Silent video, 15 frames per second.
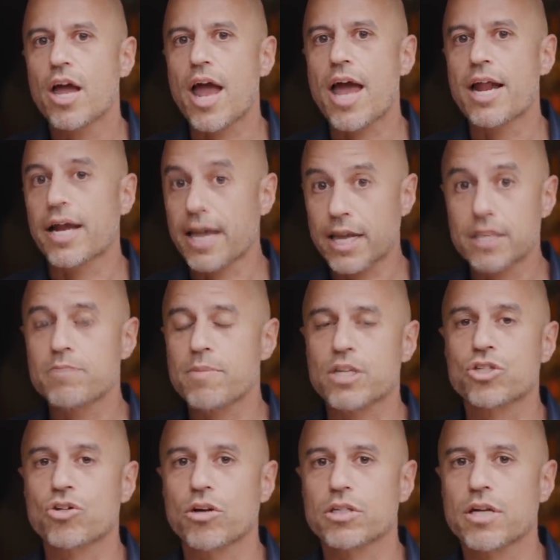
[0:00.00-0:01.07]
And I get these
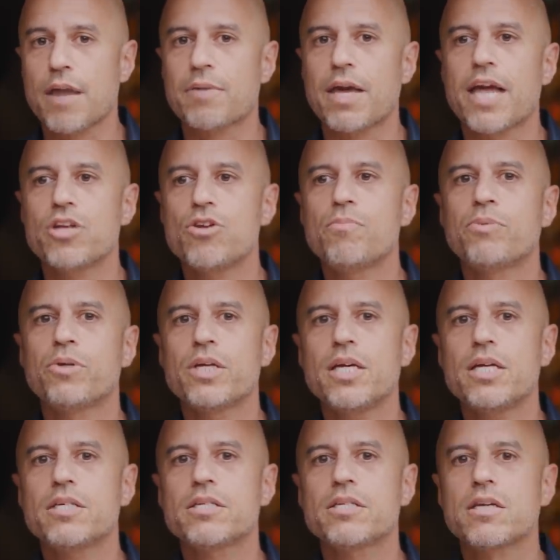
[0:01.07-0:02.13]
messages all the time, "Can you
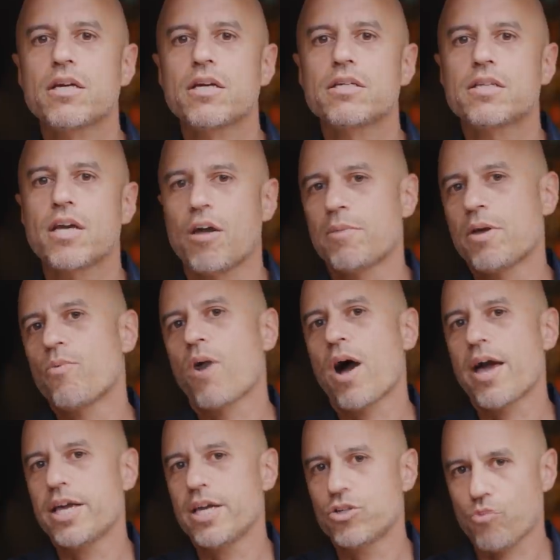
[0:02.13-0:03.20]
please tell me why
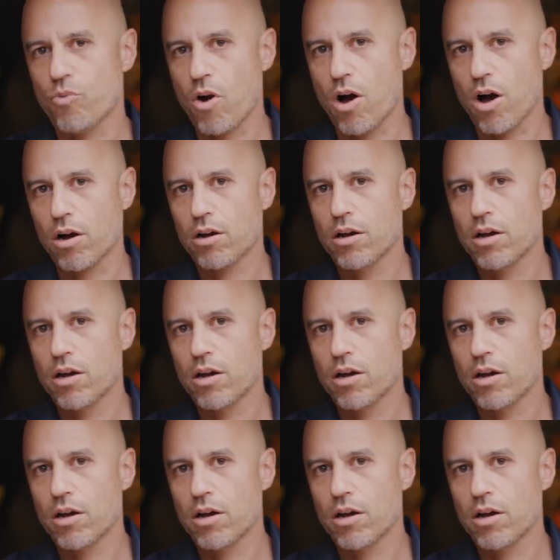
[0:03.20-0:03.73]
he's wrong?"